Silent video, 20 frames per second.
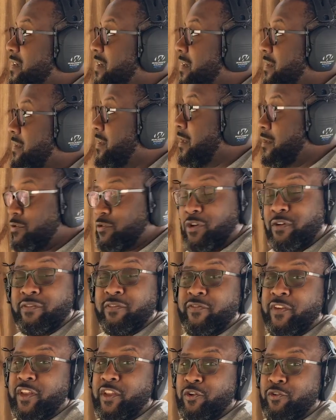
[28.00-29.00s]
And I don't know if the
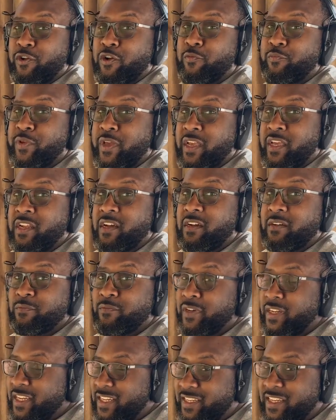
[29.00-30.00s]
video will go pick it up,
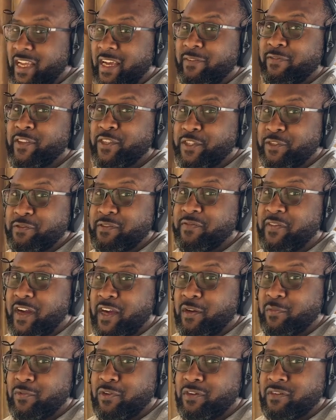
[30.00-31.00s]
but it definitely shoots
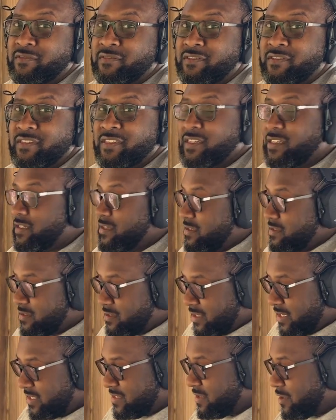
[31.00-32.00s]
fireballs. So
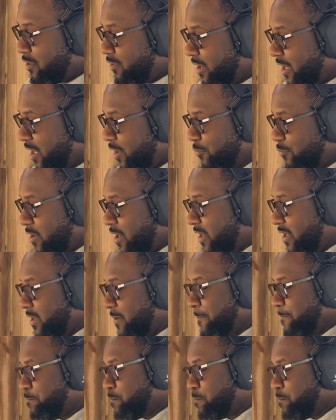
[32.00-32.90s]
let's go ahead and run it.